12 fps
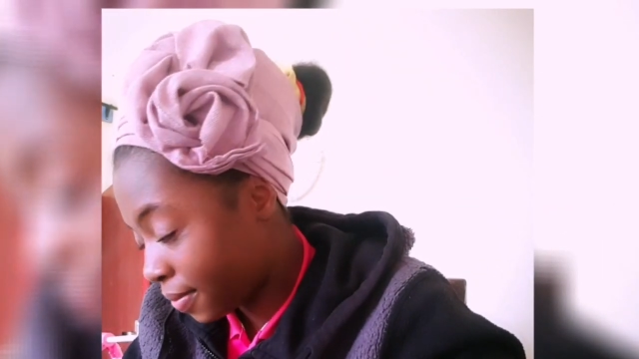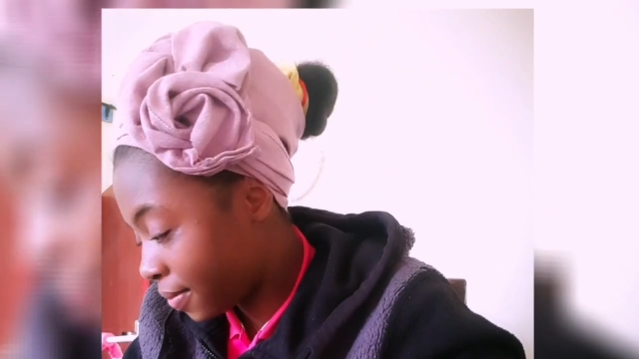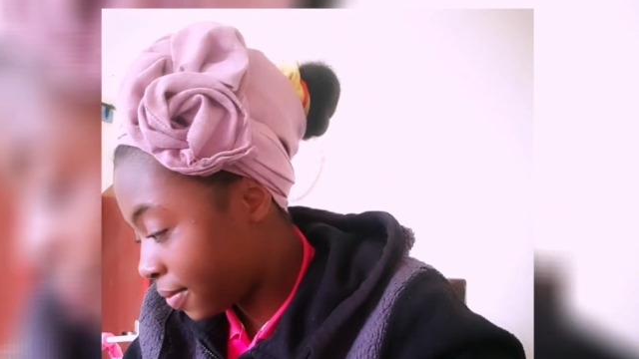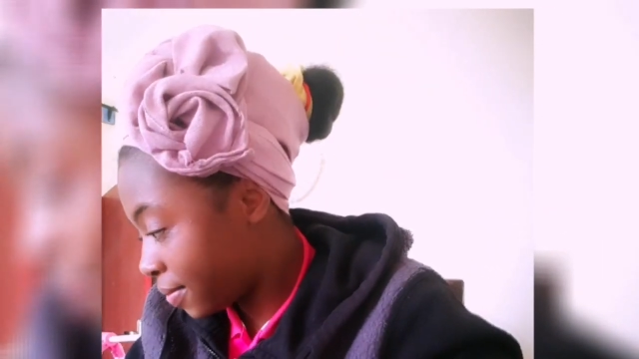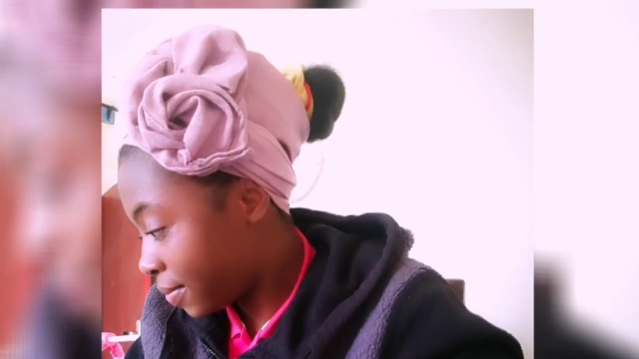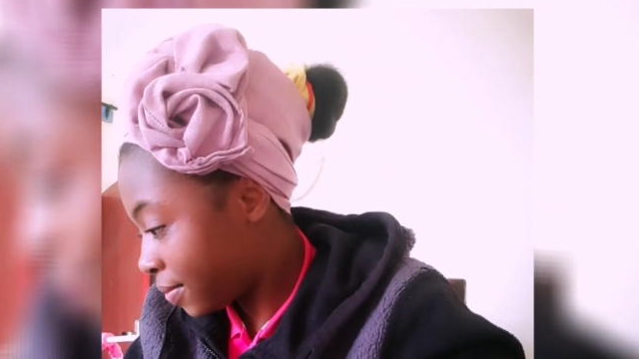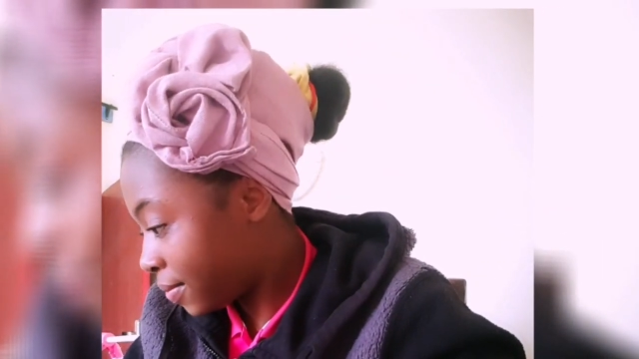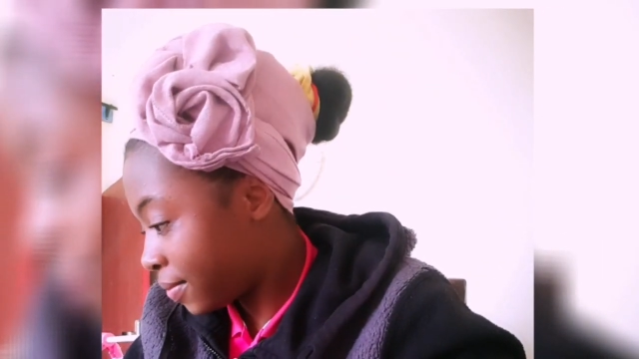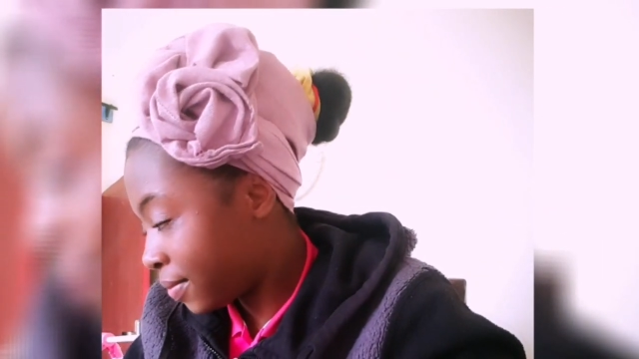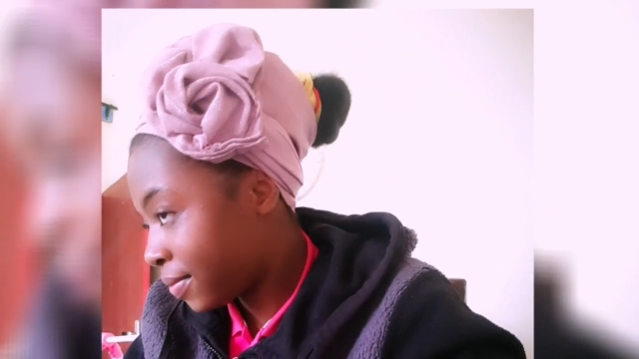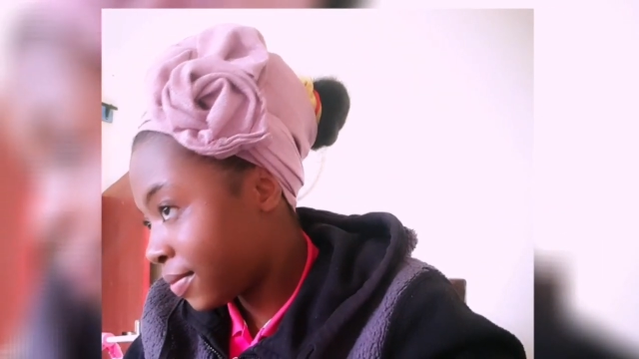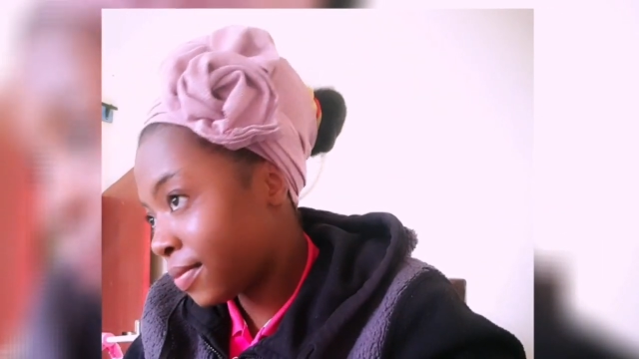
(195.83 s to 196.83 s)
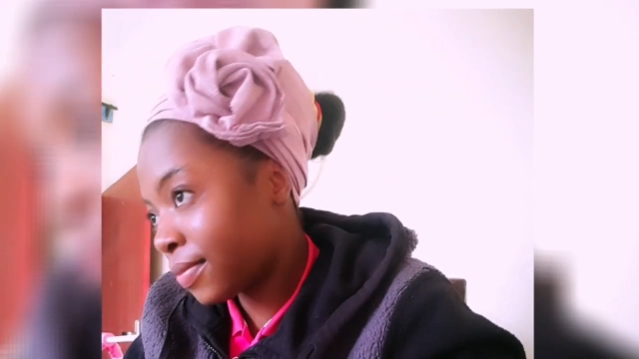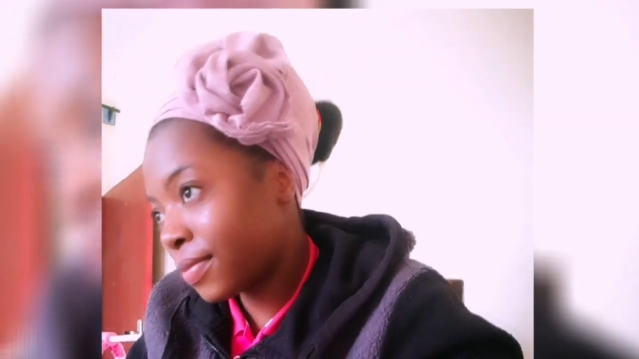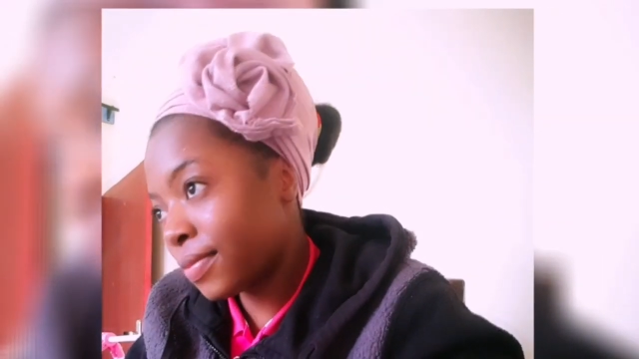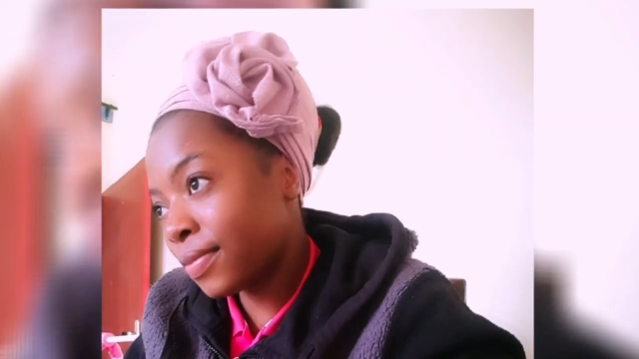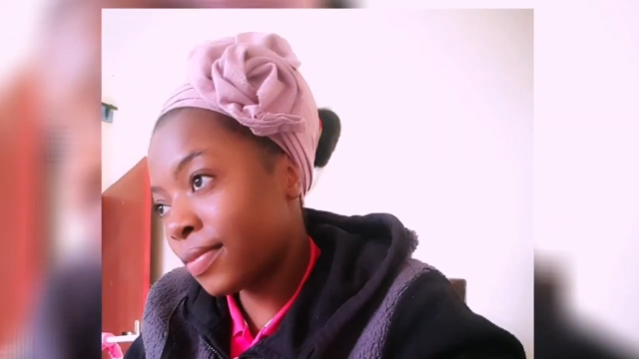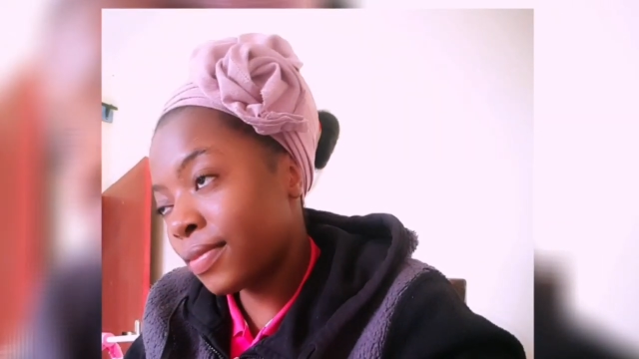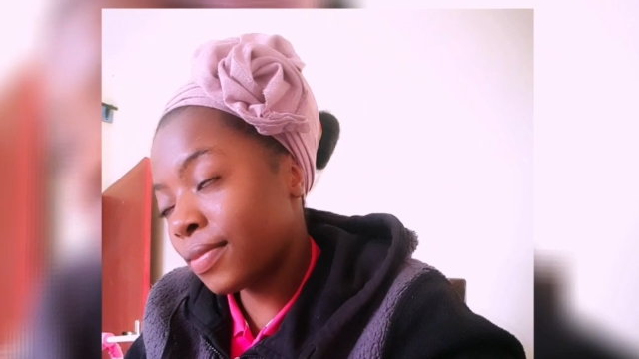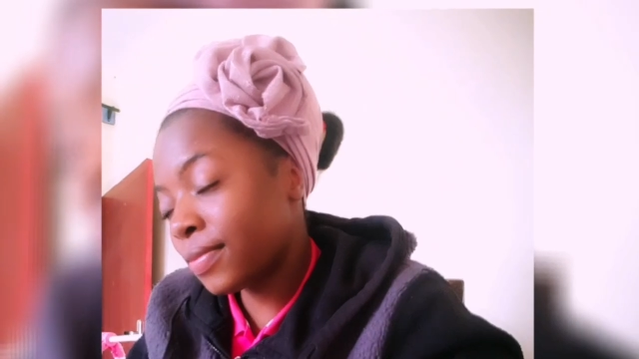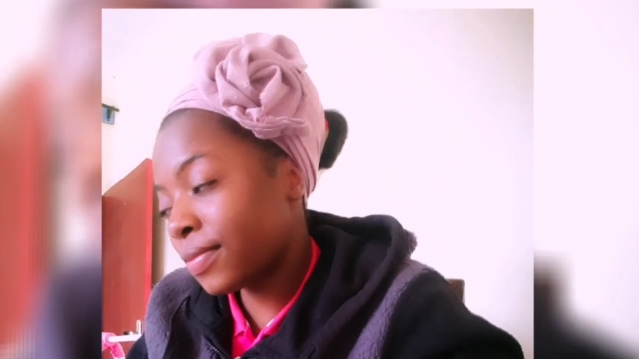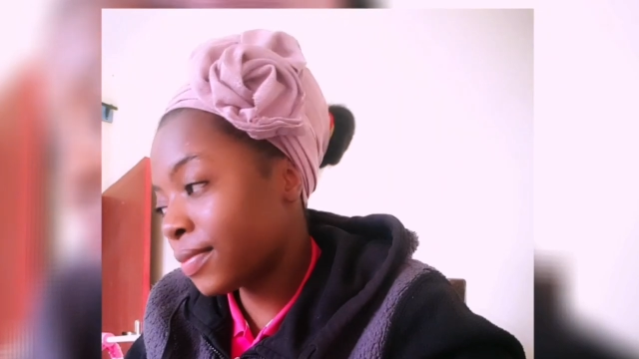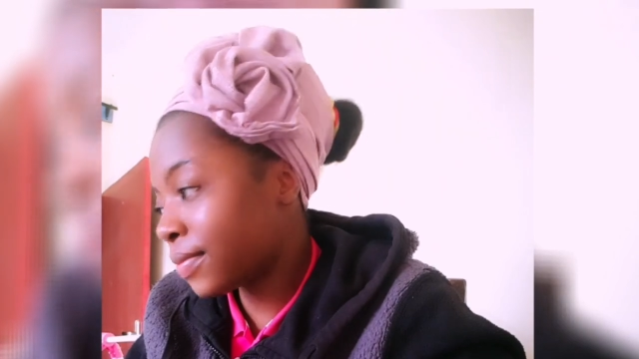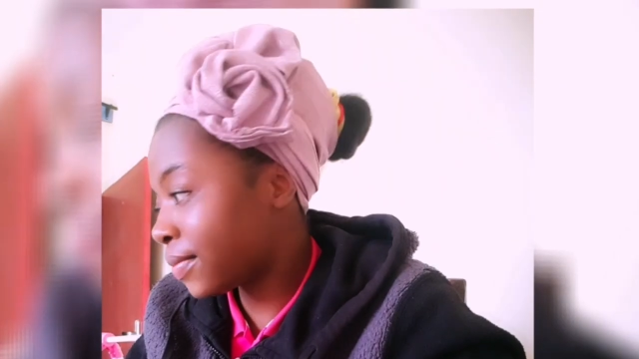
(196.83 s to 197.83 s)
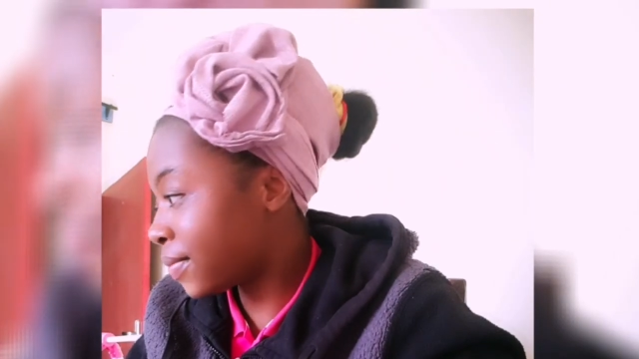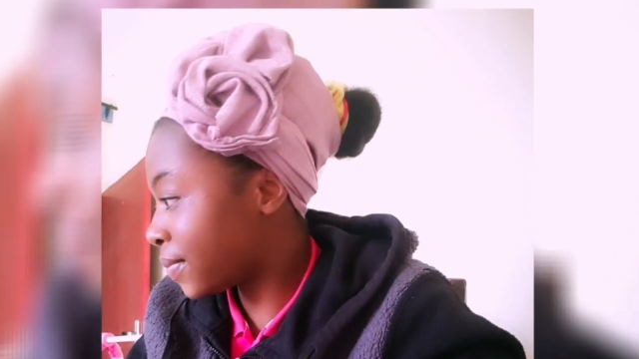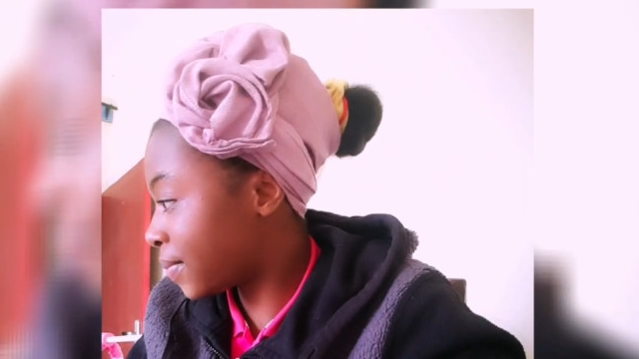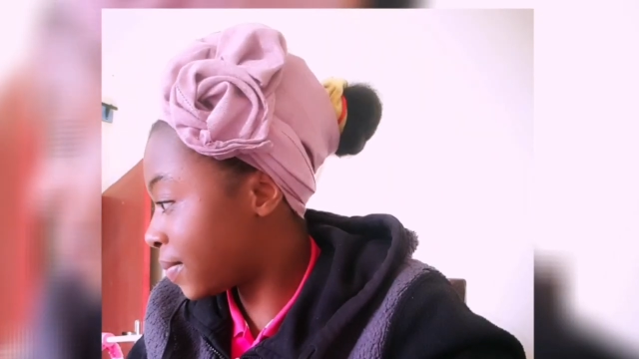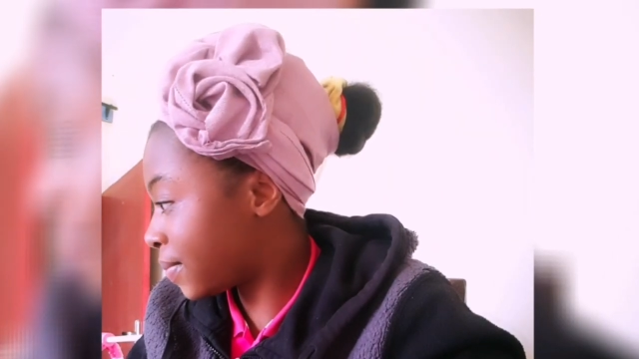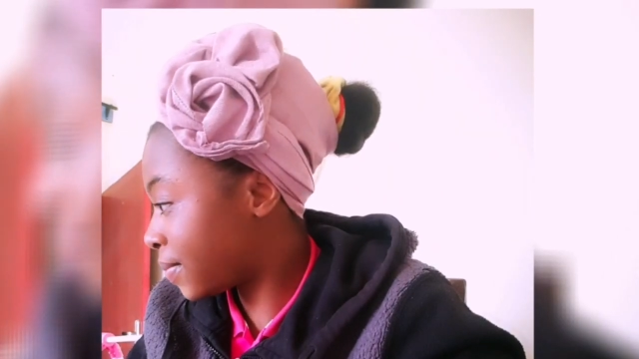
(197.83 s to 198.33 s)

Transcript: also drop your comment. Thanks for